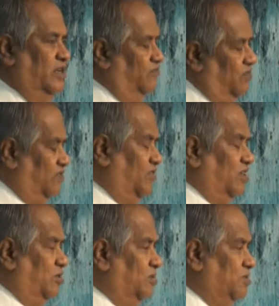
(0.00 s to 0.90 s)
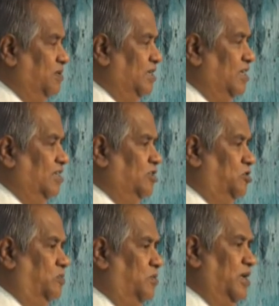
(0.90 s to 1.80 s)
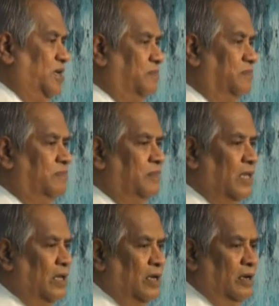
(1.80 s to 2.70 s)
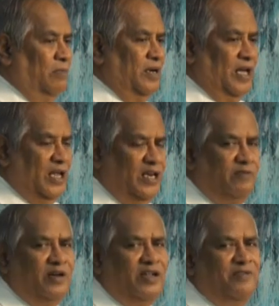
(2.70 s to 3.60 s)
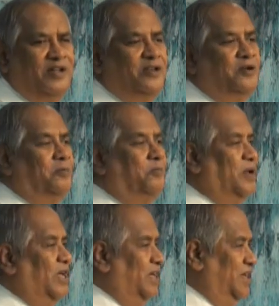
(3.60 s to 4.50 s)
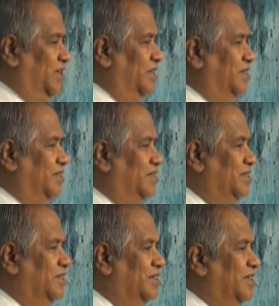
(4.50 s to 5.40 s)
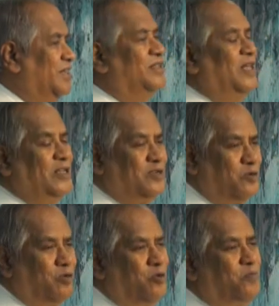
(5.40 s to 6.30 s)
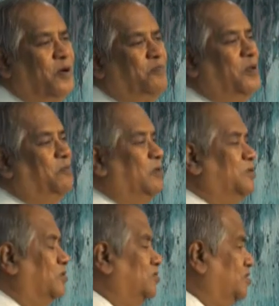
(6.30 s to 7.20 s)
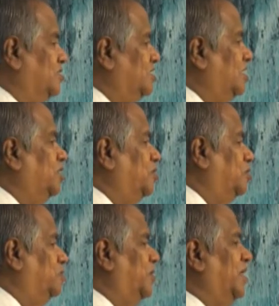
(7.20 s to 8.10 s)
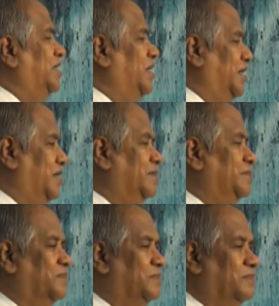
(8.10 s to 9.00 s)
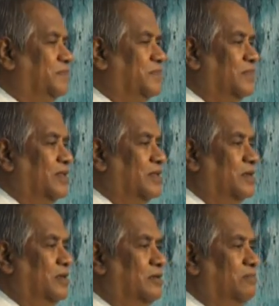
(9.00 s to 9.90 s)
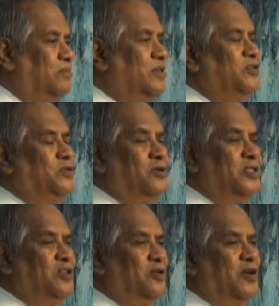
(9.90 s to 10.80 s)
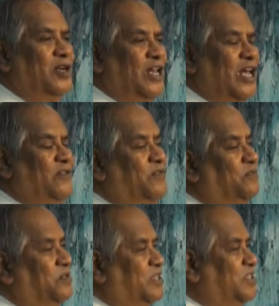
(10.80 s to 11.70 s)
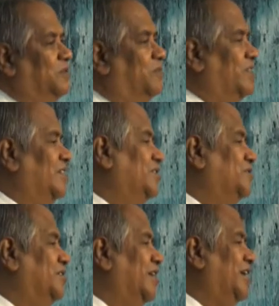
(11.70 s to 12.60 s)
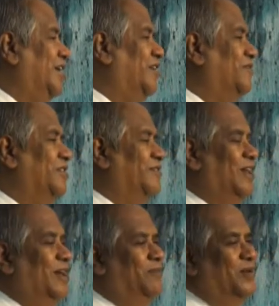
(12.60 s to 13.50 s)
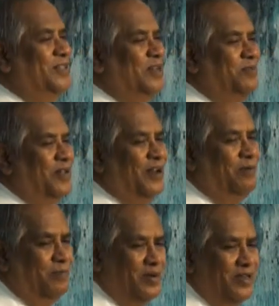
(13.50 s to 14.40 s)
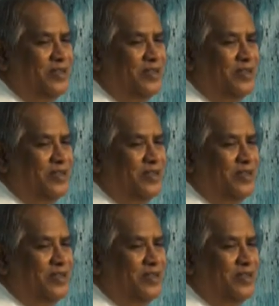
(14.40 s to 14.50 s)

Everywhere you must be ready to pray. But anywhere when you pray, that group of people, those who see you praying, must know that you have got a life of testimony. They should not laugh. You are laughed by Jabikram.